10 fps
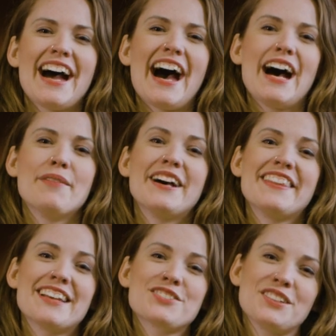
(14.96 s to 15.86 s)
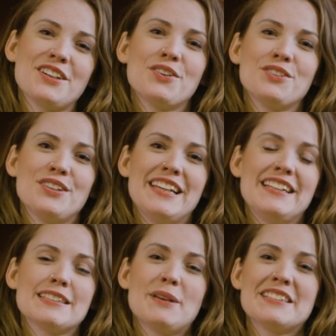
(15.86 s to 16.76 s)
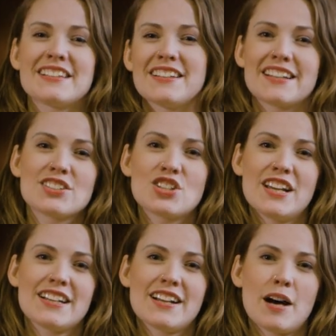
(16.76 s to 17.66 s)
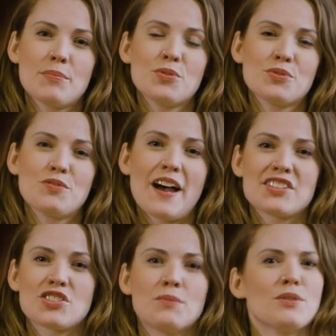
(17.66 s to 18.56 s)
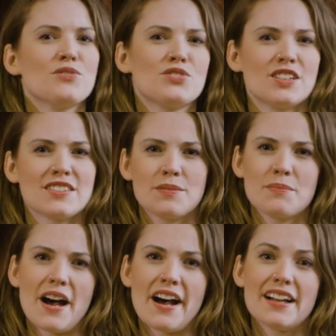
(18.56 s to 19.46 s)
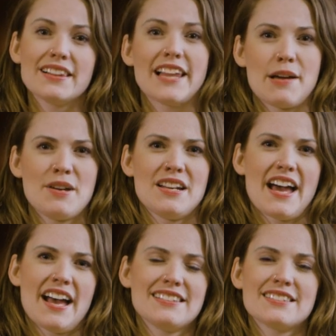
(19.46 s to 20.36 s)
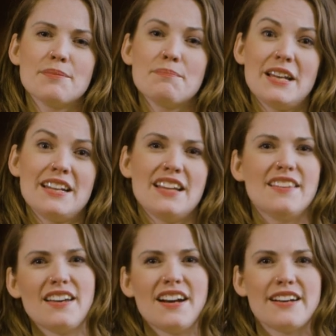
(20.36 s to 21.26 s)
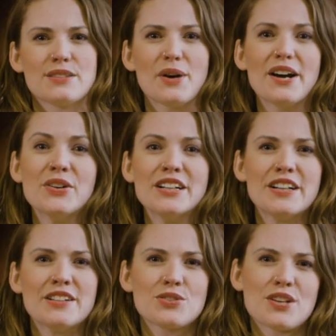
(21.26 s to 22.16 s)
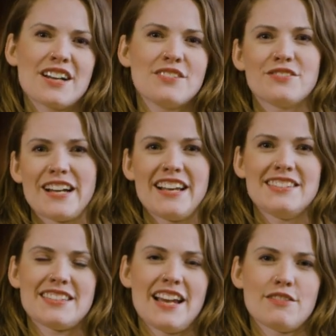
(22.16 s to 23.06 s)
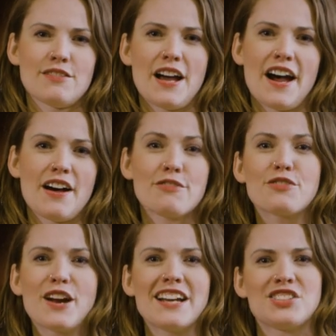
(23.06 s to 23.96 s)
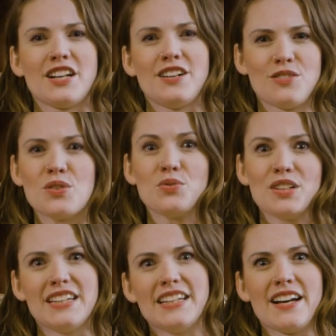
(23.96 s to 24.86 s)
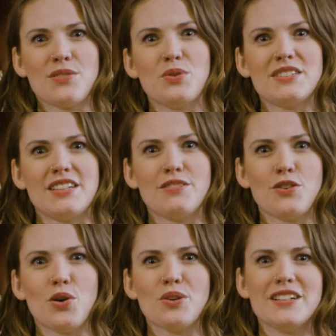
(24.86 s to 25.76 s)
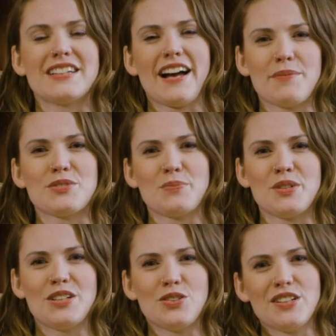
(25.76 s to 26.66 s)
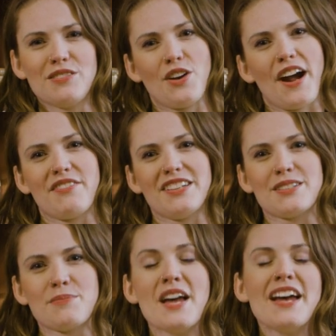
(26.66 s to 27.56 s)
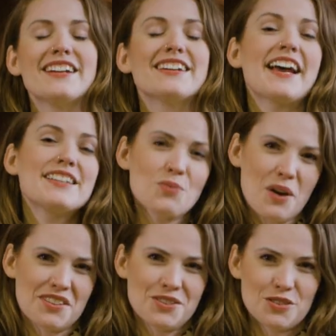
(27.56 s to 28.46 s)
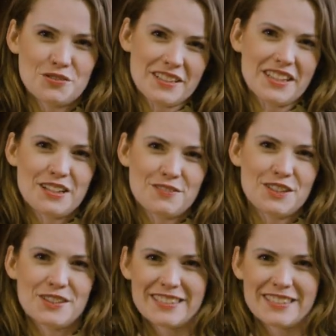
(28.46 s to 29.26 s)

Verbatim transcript: Um, and that's really all you need. It's basically like a shaken up old fashioned but just some uh, lemon and some mint in there as well. So kind of nice and uh, fresh and really kind of whiskey forward. Um, so pretty good if you're having some nice weather over there for your